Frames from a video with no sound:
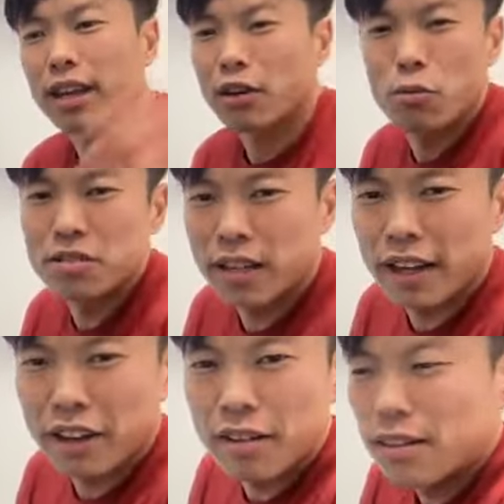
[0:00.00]
almost
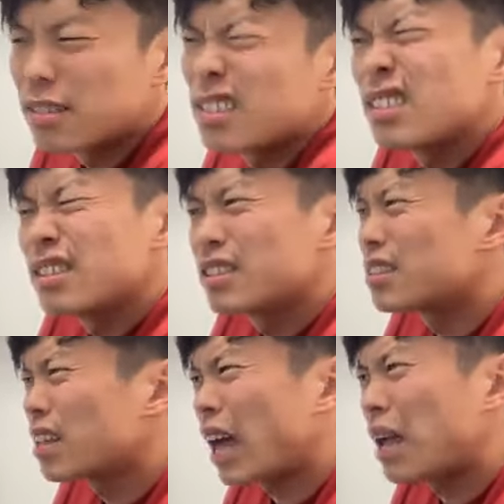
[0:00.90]
like
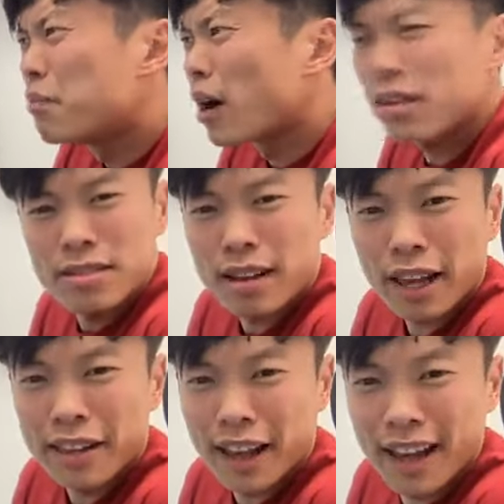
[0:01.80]
8 months, something
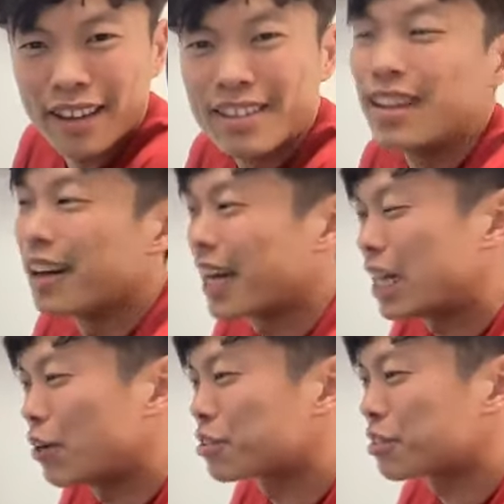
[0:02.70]
like that. And
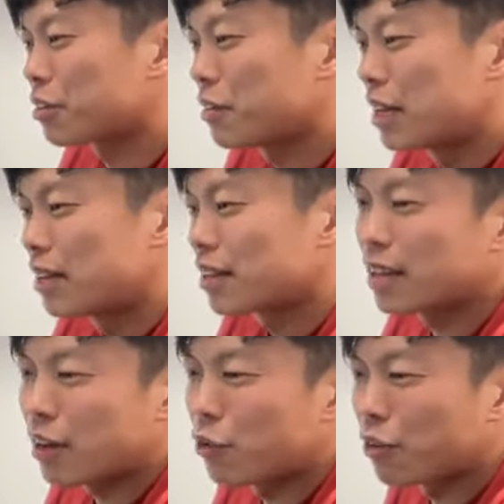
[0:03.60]
also the
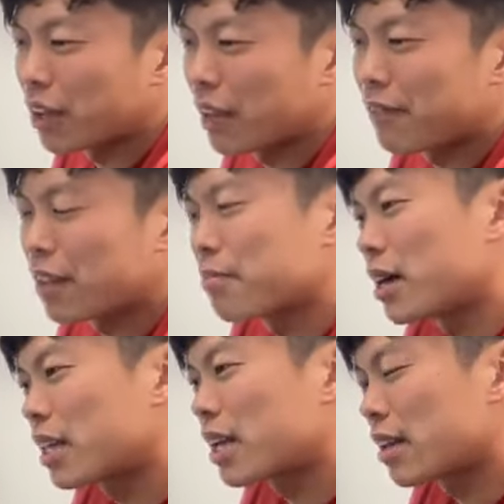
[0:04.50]
landlord gave them the
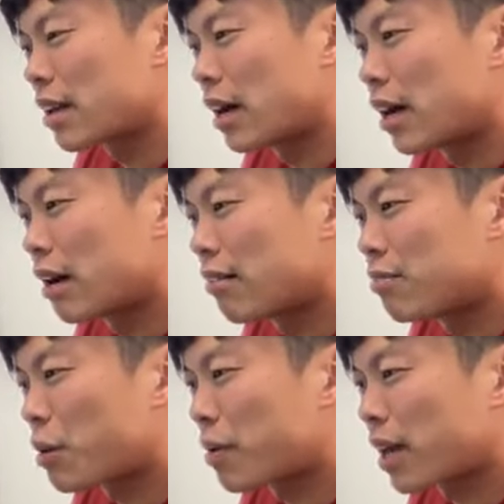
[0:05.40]
money,
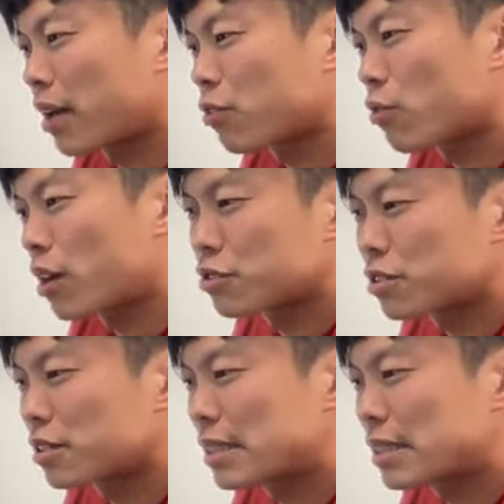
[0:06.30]
probably like 200,